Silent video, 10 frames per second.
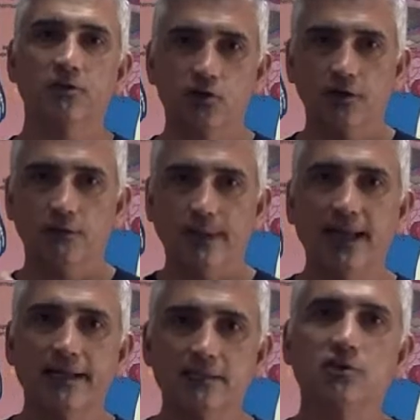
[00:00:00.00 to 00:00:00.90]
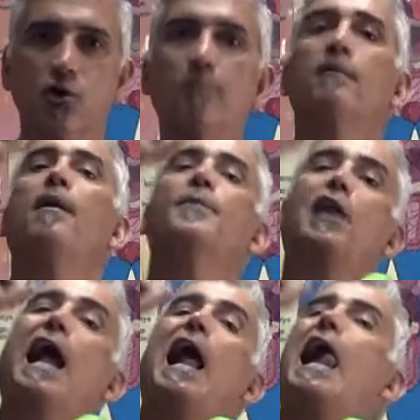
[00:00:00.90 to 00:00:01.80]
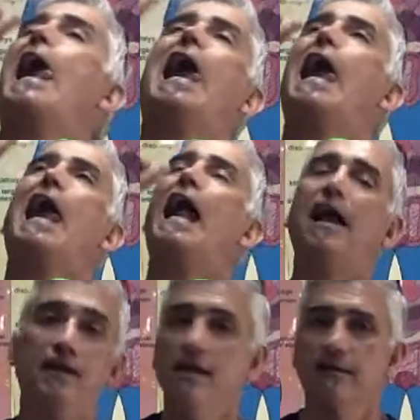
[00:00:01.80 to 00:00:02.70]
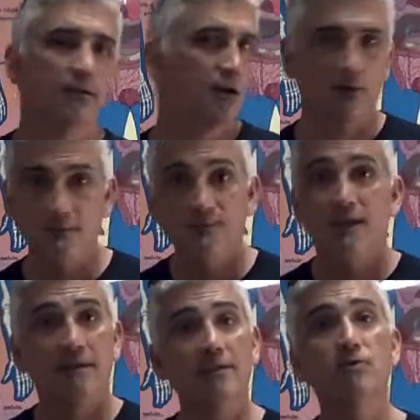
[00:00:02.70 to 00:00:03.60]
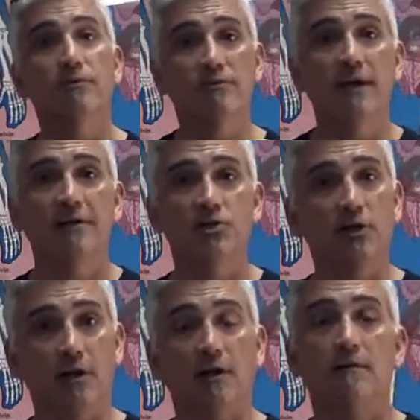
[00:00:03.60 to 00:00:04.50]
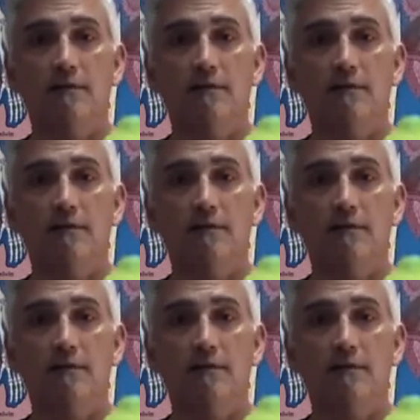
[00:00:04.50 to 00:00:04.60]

the sugar packets and you open them up and you're like, ah! No, that's a refined sugar.